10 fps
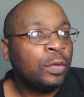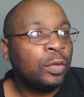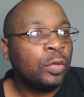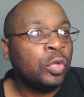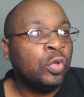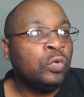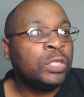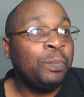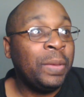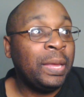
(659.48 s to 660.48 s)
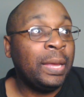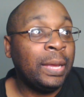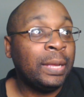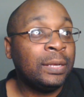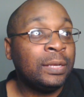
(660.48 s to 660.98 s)
you
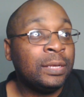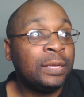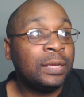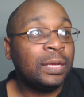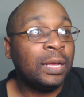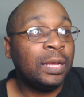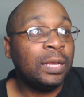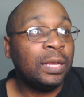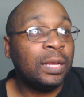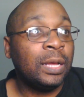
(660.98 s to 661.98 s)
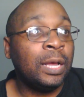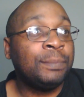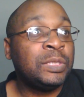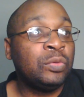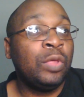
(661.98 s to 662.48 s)
spend up
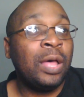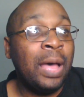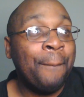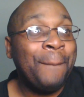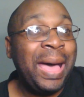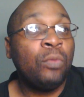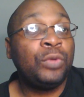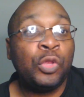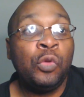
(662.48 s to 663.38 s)
to the amount you